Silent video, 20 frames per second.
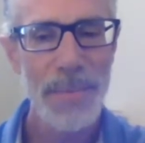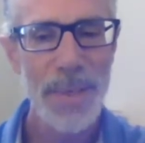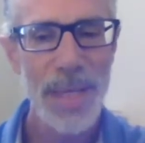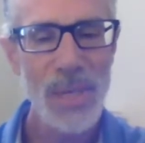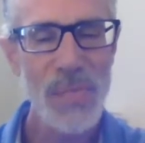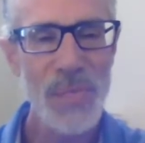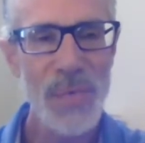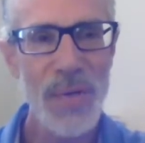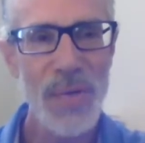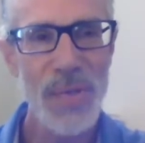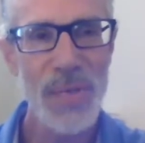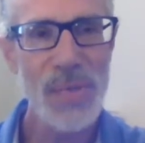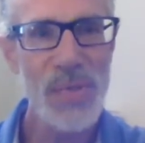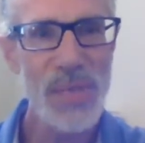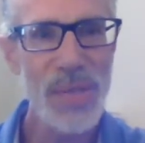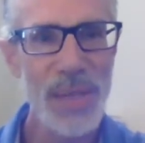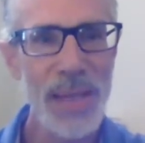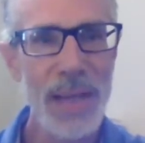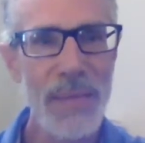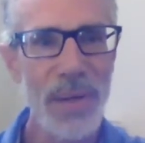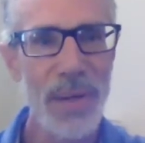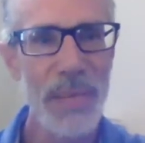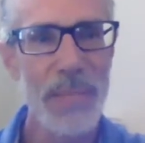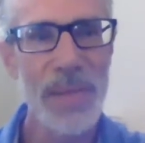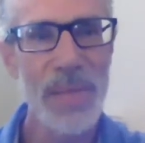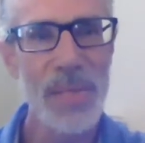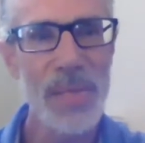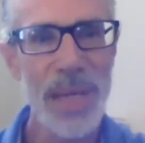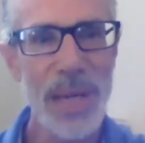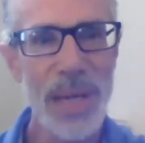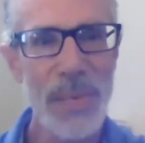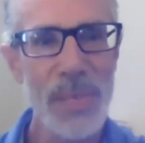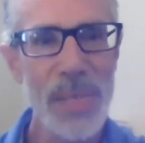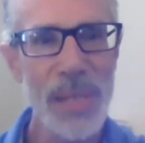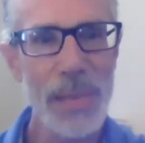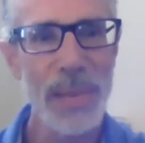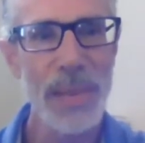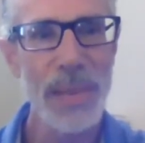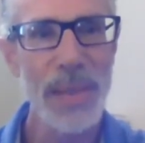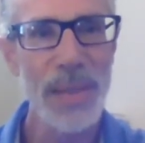as far as just the level of music I was
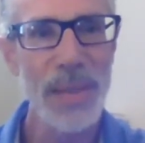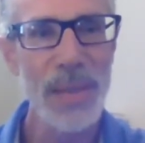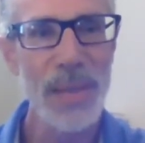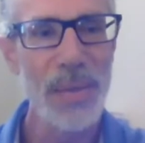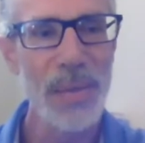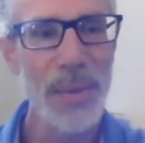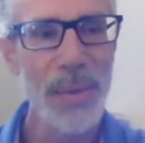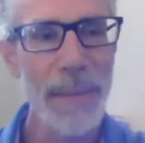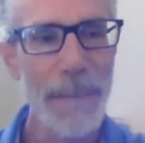able to do. And